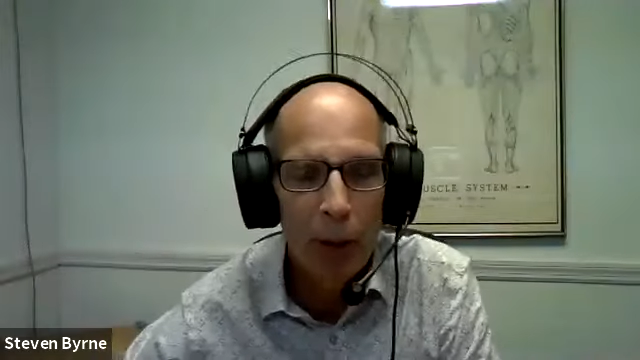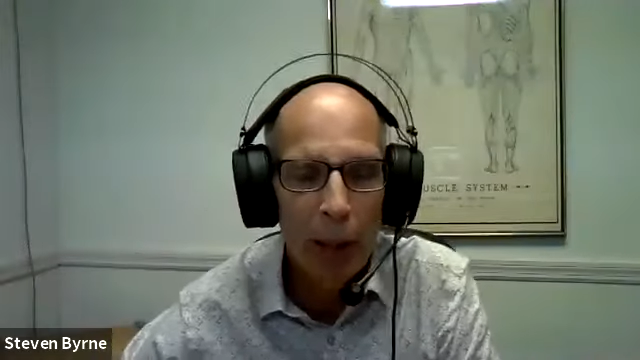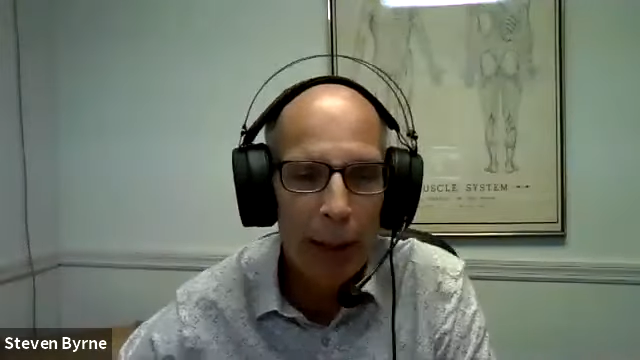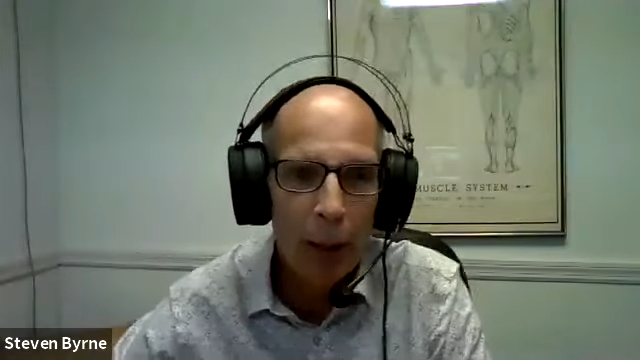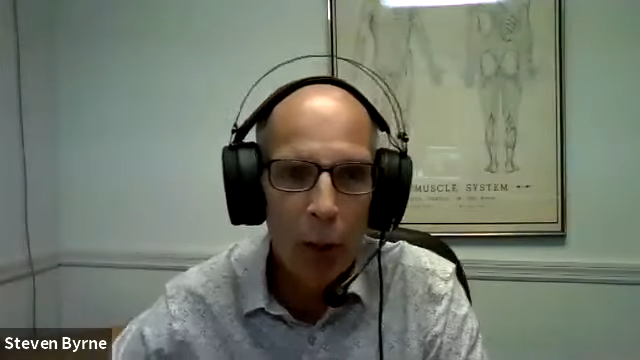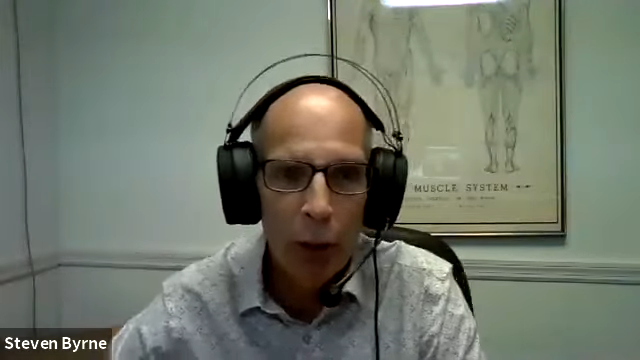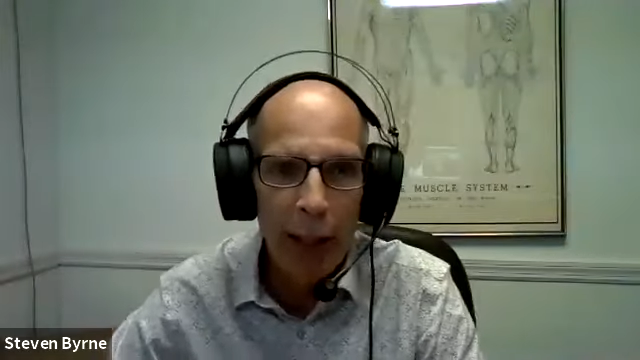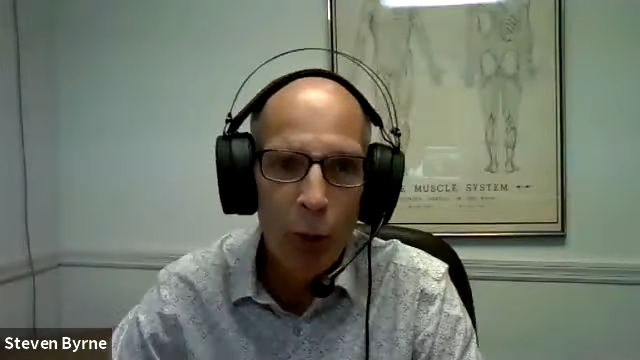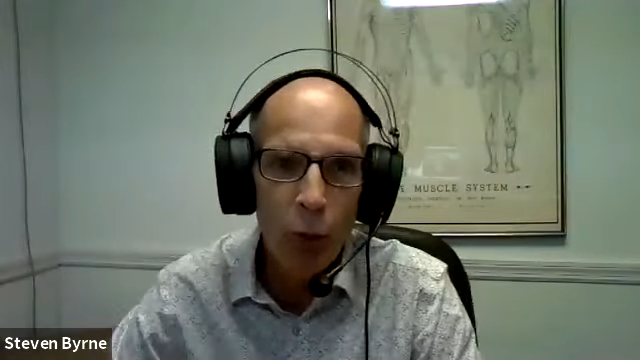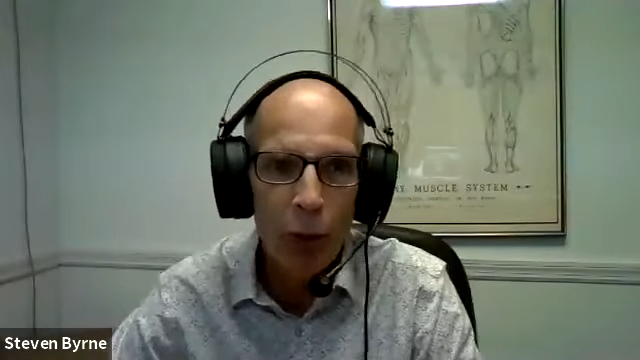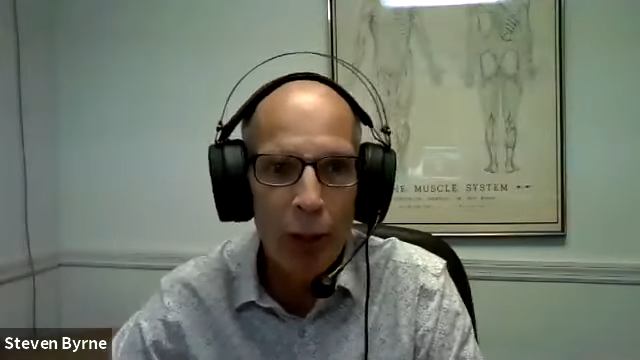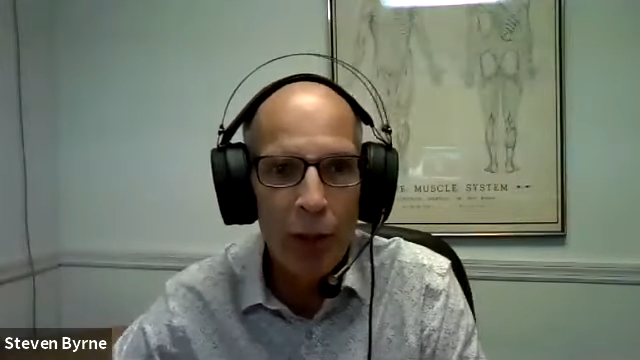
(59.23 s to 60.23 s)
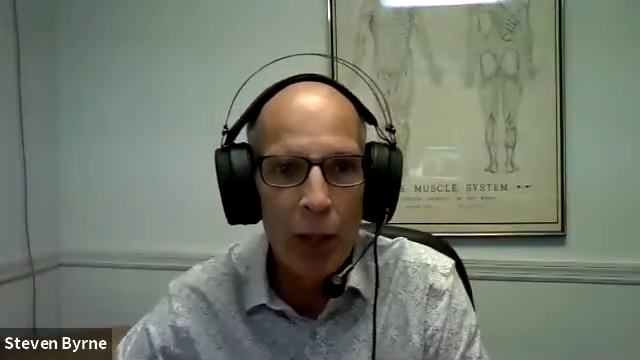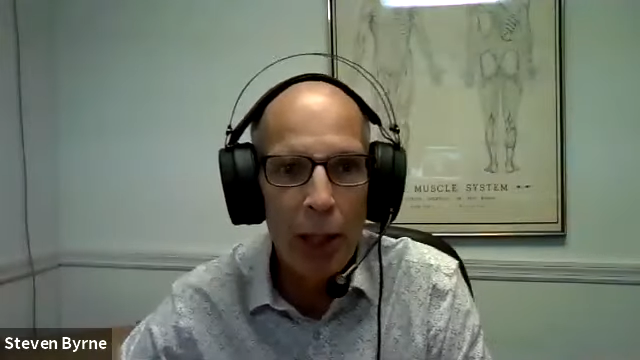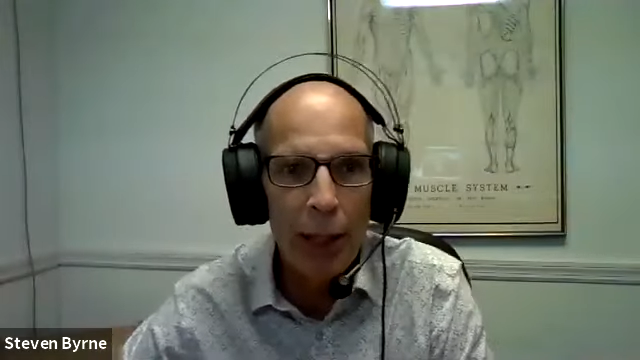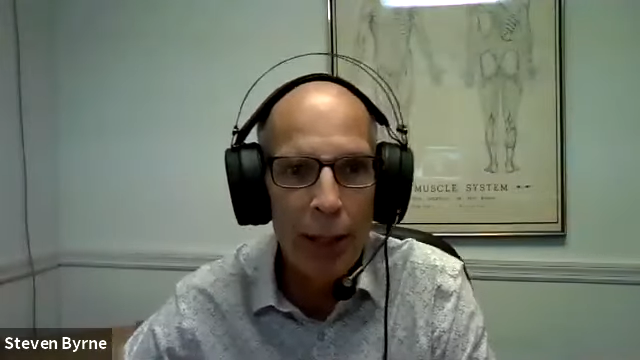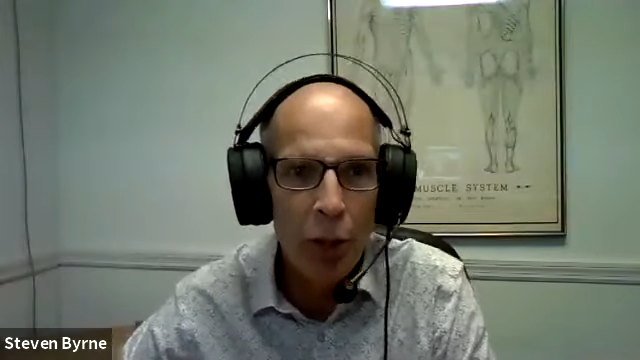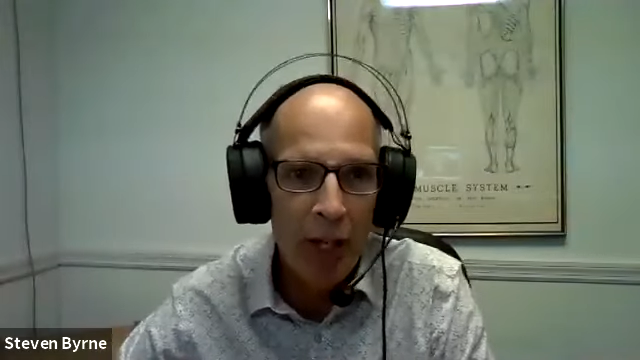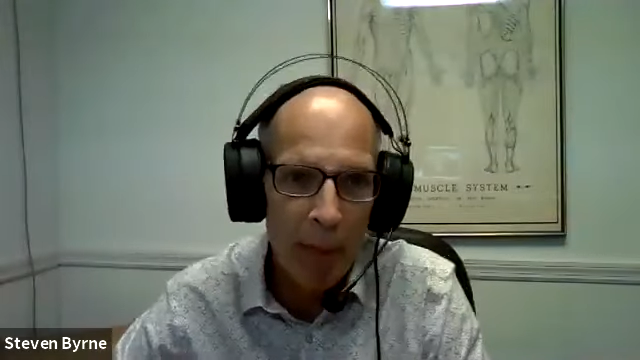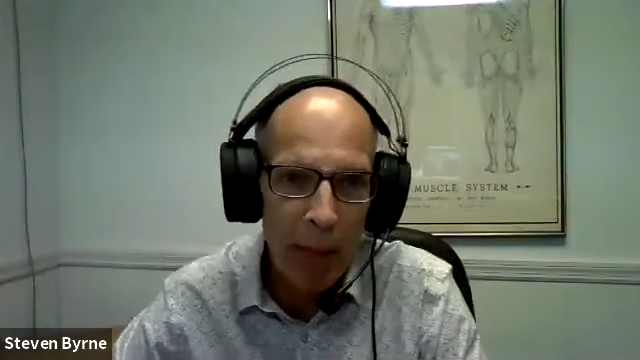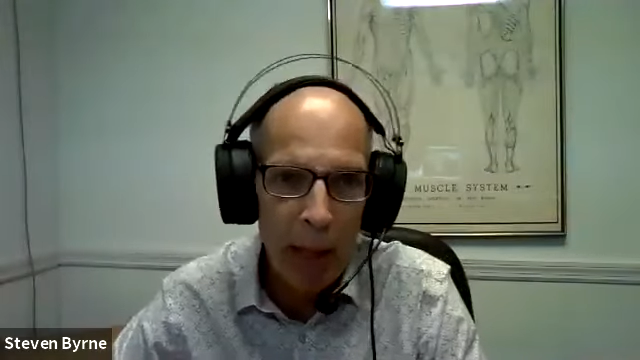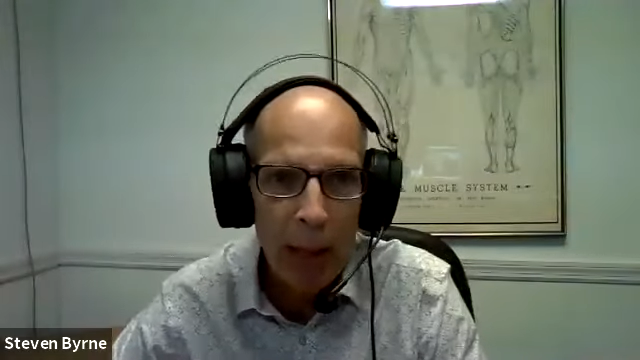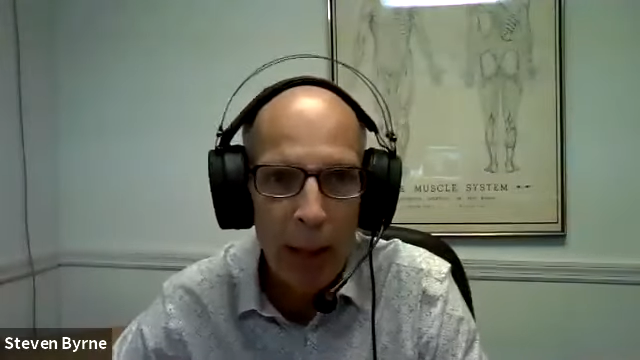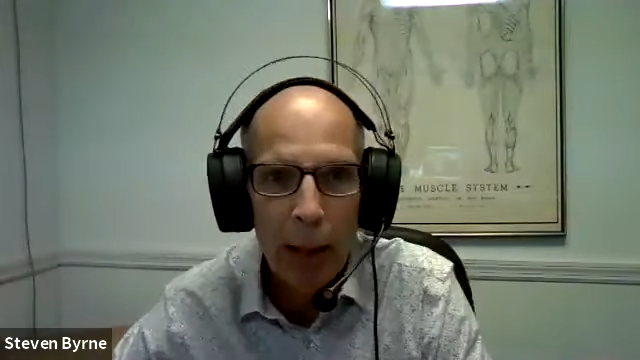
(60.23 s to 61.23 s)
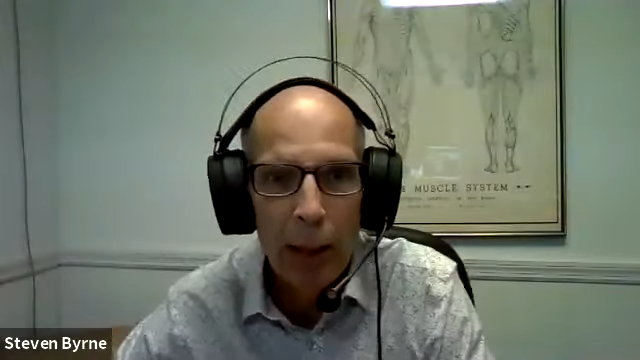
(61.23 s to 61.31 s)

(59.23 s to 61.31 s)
like looking cross-eyed, Jamie.